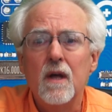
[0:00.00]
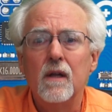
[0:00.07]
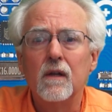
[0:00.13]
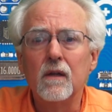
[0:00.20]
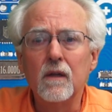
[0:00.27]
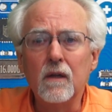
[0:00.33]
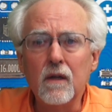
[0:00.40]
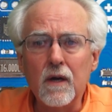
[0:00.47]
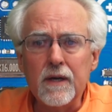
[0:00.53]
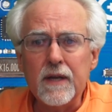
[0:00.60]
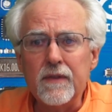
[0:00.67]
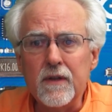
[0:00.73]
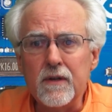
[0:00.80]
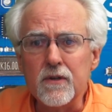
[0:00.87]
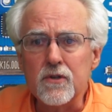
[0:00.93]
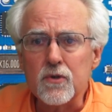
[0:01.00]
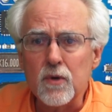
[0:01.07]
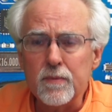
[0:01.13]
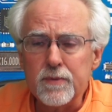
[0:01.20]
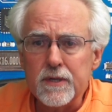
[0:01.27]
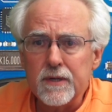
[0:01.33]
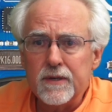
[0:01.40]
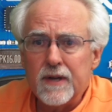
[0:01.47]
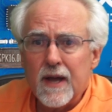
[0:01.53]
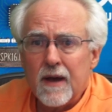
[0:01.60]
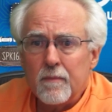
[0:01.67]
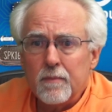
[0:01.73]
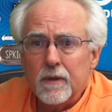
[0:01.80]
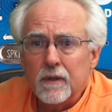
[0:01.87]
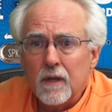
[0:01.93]
Look in the description
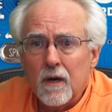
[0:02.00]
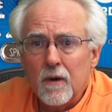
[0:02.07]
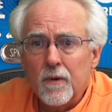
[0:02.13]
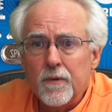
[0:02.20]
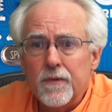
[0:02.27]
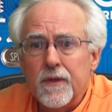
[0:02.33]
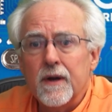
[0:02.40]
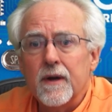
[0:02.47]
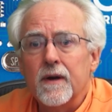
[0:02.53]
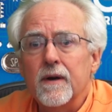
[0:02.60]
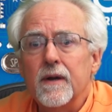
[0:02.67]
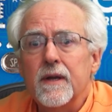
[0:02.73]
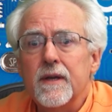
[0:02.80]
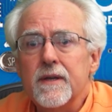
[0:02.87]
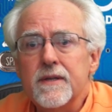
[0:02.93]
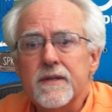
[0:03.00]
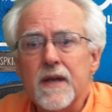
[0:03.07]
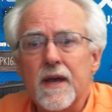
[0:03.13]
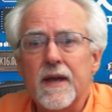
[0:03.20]
down below. There is